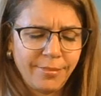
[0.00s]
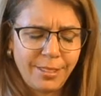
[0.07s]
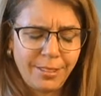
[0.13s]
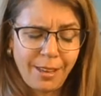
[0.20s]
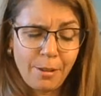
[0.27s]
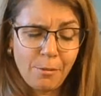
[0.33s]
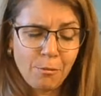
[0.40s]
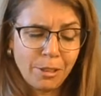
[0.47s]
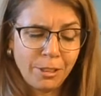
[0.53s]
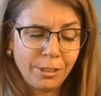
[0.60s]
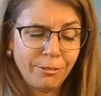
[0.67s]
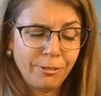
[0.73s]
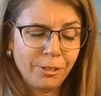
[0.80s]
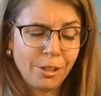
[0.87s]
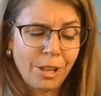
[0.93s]
say
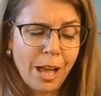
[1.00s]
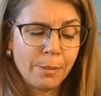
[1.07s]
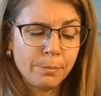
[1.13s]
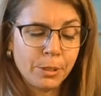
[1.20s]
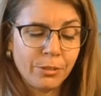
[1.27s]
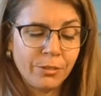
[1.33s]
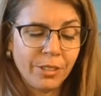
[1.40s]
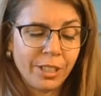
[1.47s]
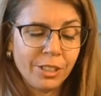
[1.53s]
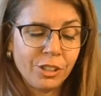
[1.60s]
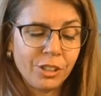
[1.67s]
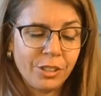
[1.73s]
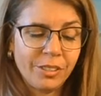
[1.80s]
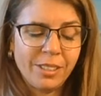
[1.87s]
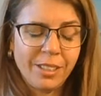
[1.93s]
wonderful
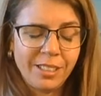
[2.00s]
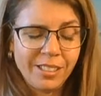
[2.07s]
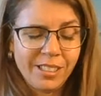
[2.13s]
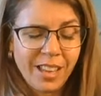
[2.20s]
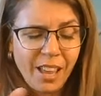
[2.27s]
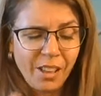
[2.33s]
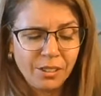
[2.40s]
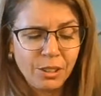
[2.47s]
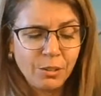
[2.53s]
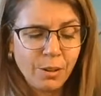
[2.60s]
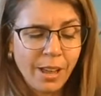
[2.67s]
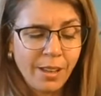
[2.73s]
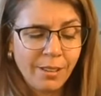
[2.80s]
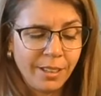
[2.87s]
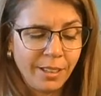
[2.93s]
observations, like tell you
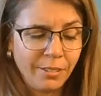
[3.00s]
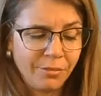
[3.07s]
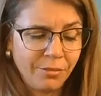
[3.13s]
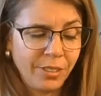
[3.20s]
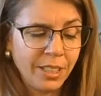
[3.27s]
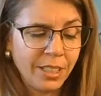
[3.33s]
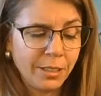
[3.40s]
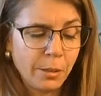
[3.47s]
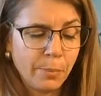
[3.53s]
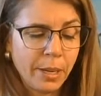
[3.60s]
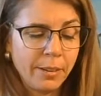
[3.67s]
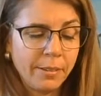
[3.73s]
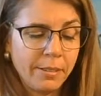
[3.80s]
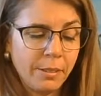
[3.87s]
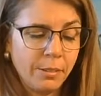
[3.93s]
how they feel
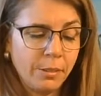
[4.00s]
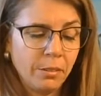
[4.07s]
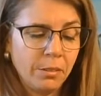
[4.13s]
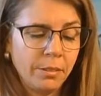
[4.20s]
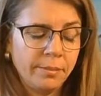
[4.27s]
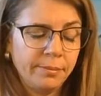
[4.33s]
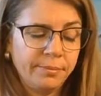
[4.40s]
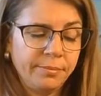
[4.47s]
about you.